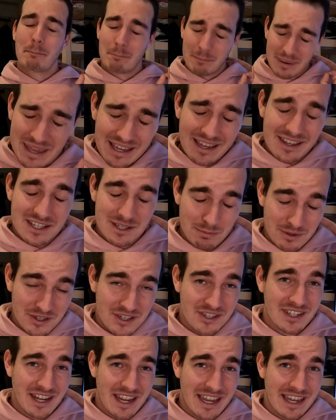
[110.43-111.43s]
biggest
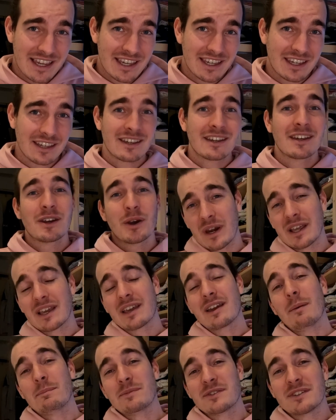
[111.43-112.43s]
mistake when it
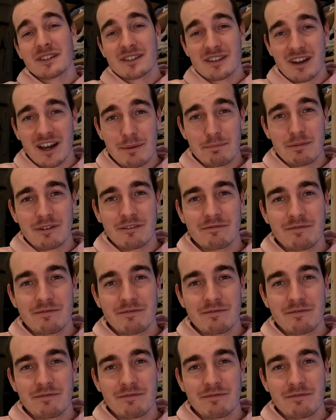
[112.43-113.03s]
comes to typing